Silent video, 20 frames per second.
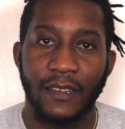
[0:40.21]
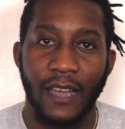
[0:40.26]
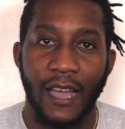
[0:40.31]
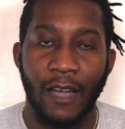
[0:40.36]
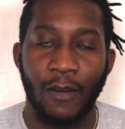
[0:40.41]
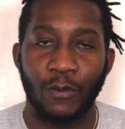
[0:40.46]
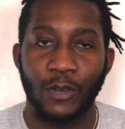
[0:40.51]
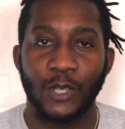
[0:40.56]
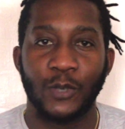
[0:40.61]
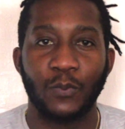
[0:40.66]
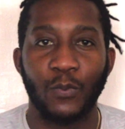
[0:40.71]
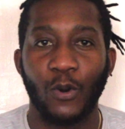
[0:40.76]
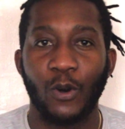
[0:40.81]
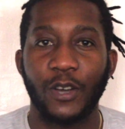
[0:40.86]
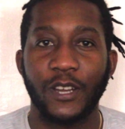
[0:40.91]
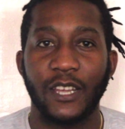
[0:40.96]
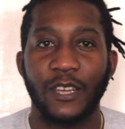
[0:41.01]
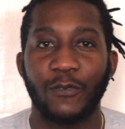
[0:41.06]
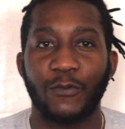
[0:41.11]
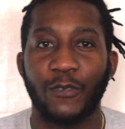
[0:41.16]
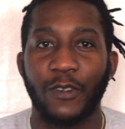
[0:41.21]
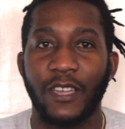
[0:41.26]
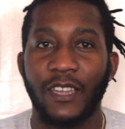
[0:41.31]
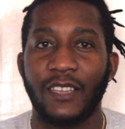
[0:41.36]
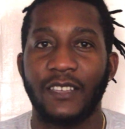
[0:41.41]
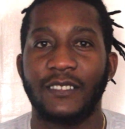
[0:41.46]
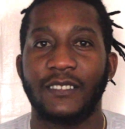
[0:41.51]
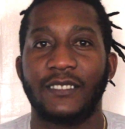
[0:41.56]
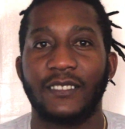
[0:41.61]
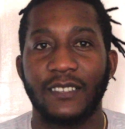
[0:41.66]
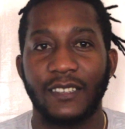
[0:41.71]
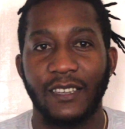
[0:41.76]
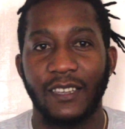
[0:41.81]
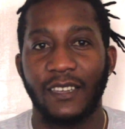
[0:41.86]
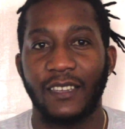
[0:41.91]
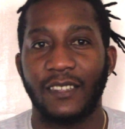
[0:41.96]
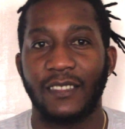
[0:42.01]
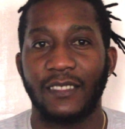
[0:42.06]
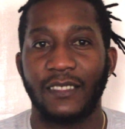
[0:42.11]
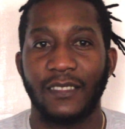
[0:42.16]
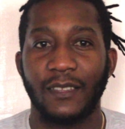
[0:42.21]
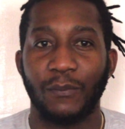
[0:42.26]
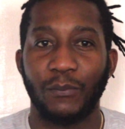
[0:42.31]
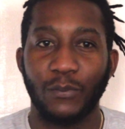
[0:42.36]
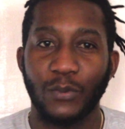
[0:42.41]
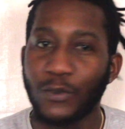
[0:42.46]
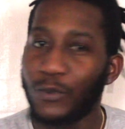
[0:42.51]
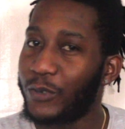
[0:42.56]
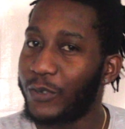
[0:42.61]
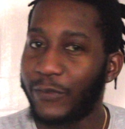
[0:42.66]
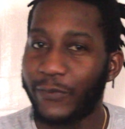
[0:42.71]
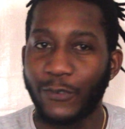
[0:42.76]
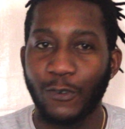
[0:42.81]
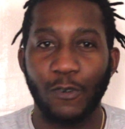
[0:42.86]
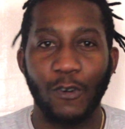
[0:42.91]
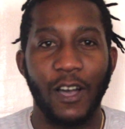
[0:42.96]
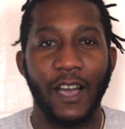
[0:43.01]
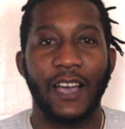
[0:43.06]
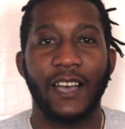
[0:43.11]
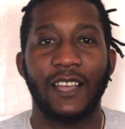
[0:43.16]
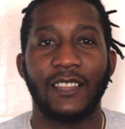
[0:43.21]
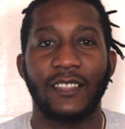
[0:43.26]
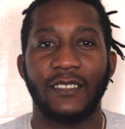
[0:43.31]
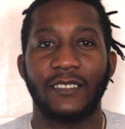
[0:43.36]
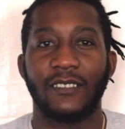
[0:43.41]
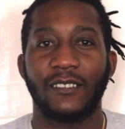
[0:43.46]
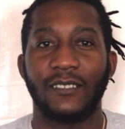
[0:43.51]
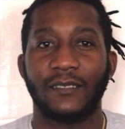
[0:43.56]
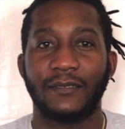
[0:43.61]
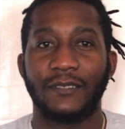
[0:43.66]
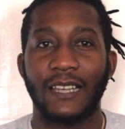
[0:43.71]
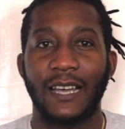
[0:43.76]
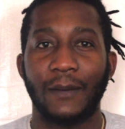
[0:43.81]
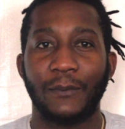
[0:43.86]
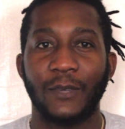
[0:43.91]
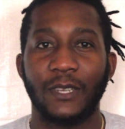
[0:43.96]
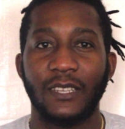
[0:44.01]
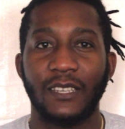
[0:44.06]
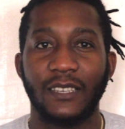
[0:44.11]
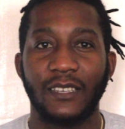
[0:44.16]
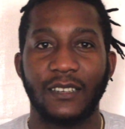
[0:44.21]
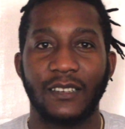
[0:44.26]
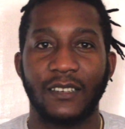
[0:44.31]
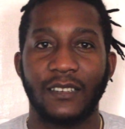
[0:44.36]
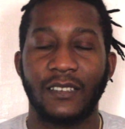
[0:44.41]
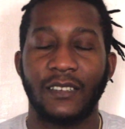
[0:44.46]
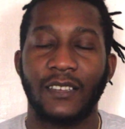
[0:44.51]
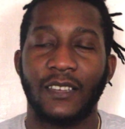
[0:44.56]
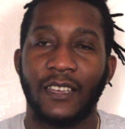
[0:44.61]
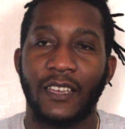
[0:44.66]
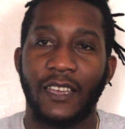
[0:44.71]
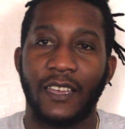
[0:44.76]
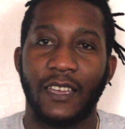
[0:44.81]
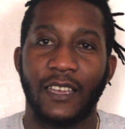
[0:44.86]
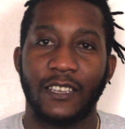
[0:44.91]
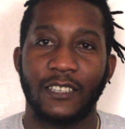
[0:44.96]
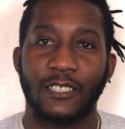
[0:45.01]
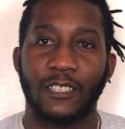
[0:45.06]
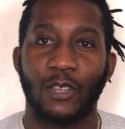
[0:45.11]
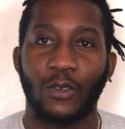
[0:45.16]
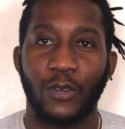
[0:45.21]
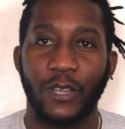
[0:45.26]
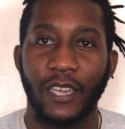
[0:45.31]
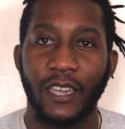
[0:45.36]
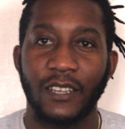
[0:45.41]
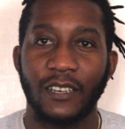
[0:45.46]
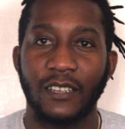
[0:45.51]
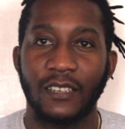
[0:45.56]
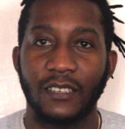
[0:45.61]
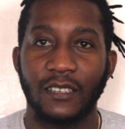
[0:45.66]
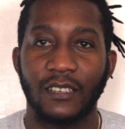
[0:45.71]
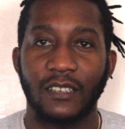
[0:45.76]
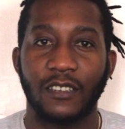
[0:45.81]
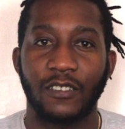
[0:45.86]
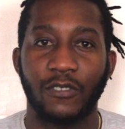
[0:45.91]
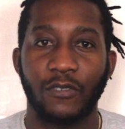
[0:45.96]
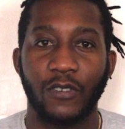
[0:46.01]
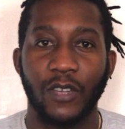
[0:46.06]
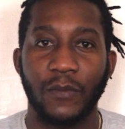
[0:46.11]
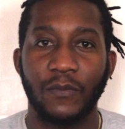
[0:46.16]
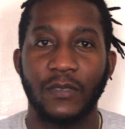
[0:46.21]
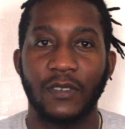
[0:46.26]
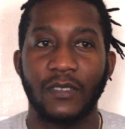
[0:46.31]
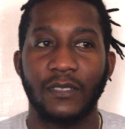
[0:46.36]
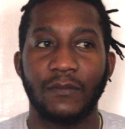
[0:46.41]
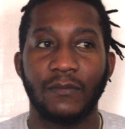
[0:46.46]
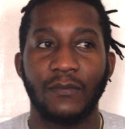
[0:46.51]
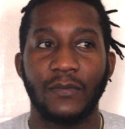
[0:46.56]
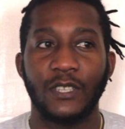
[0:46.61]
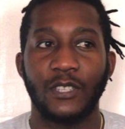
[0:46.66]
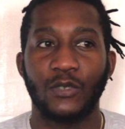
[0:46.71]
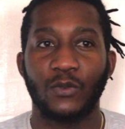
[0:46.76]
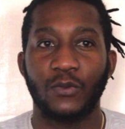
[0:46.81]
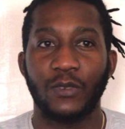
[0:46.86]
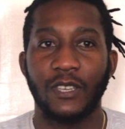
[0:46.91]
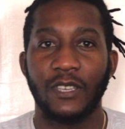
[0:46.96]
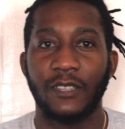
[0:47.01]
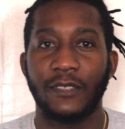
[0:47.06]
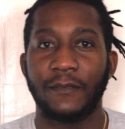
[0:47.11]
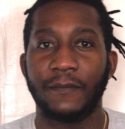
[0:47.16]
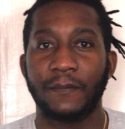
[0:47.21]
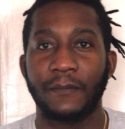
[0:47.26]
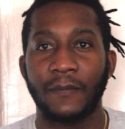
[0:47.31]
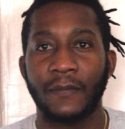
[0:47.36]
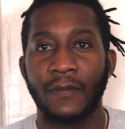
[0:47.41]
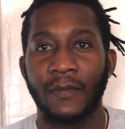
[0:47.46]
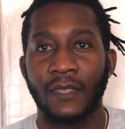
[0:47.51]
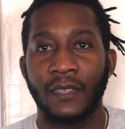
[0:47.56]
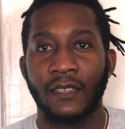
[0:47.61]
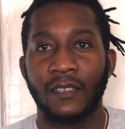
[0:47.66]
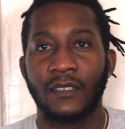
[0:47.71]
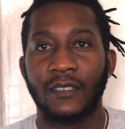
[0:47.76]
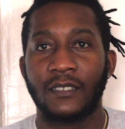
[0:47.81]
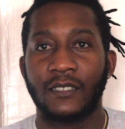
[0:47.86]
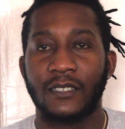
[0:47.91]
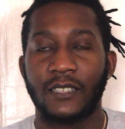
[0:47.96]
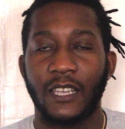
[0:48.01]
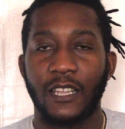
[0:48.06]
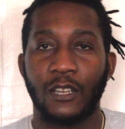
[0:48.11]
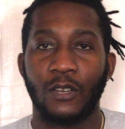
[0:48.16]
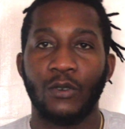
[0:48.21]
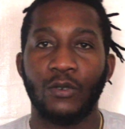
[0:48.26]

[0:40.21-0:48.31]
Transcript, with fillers: I was born and raised in the beautiful island of Dominica it's located in the Caribbean between St.